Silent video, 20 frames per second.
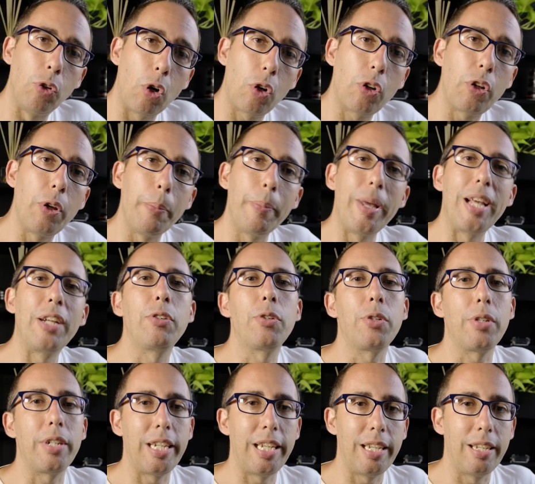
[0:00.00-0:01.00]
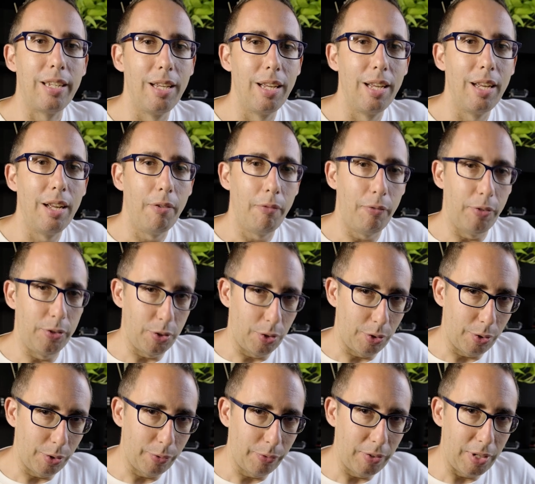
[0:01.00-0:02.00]
documentary
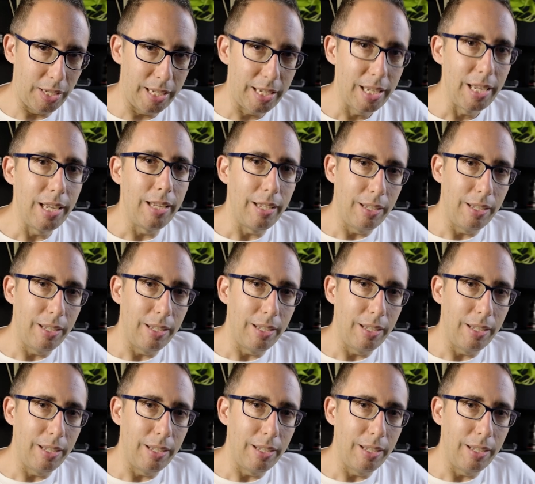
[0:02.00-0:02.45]
photography